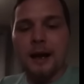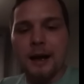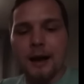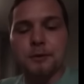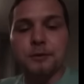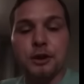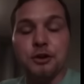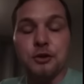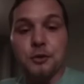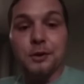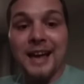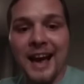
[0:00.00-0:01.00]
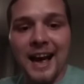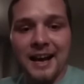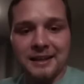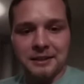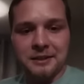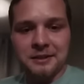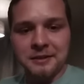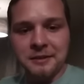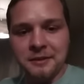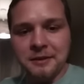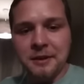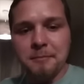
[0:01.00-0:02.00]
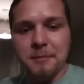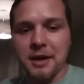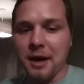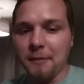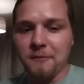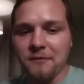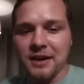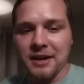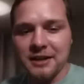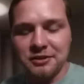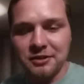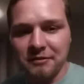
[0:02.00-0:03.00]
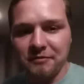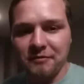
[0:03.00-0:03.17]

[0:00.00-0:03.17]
how that you can become financially